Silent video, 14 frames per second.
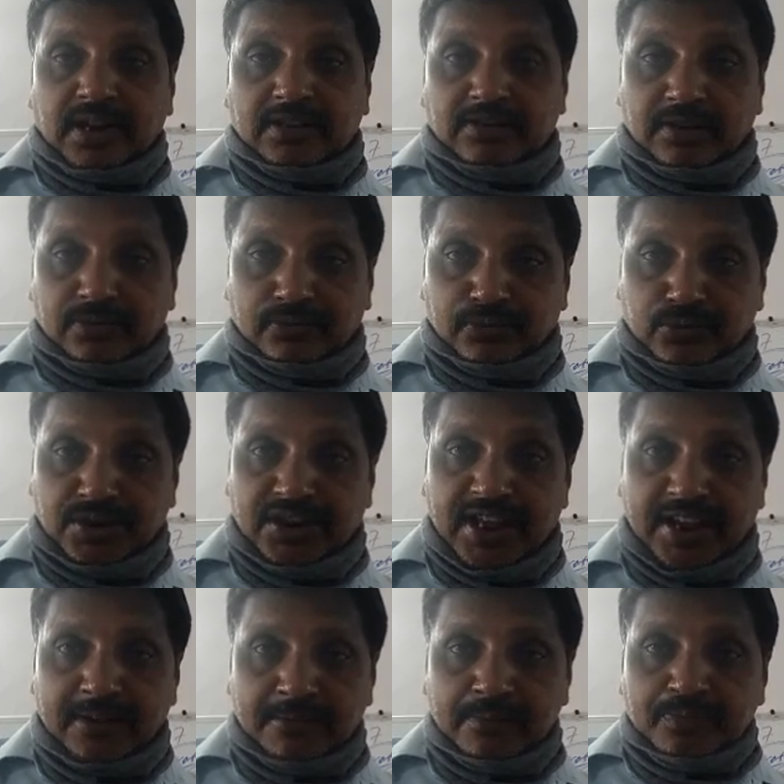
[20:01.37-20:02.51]
class of
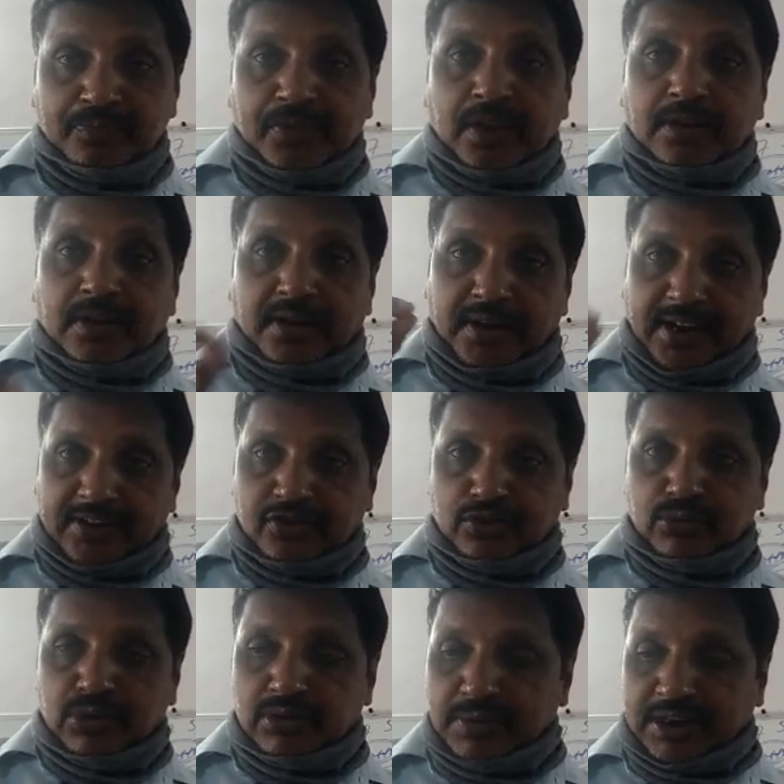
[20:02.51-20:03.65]
day. Next
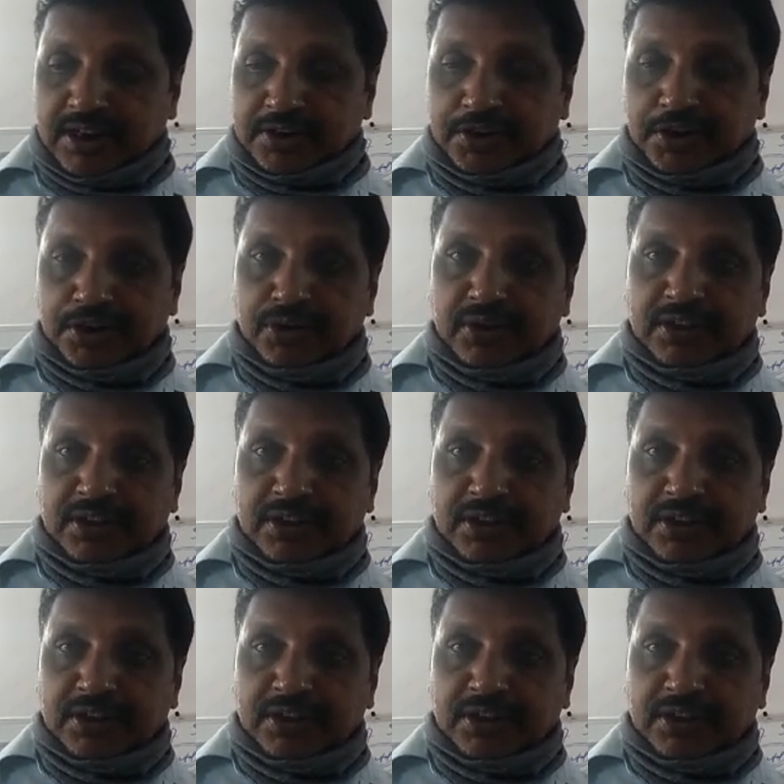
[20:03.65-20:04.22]
we will be continuing